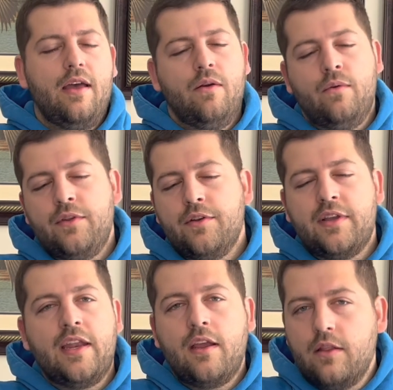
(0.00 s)
you're
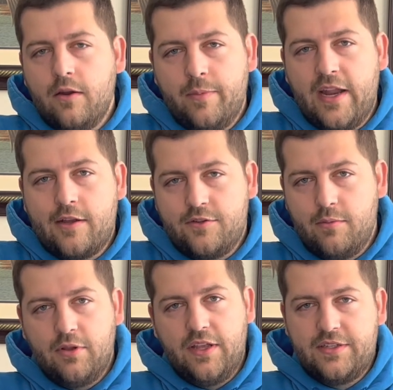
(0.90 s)
getting a little bit extra
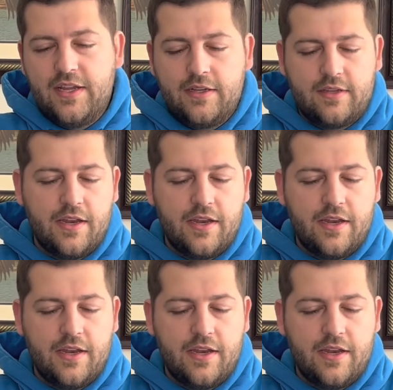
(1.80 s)
ballistics.